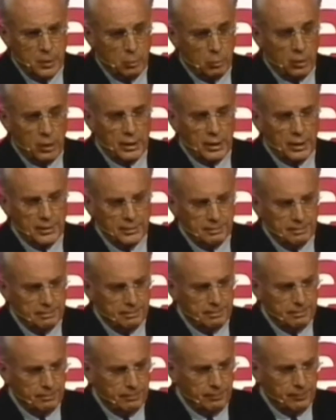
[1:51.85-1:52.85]
Why?
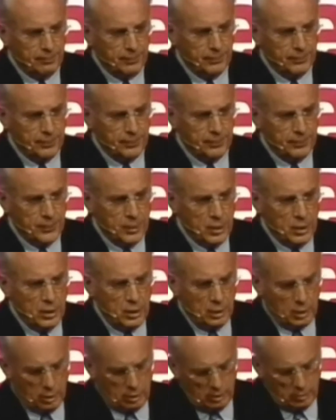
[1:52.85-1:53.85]

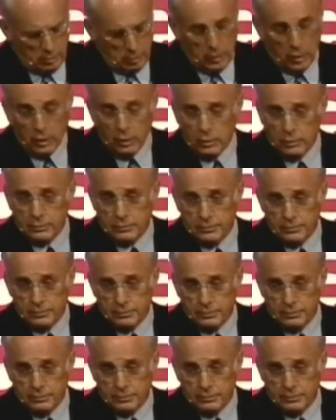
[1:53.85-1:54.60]
All of Paul?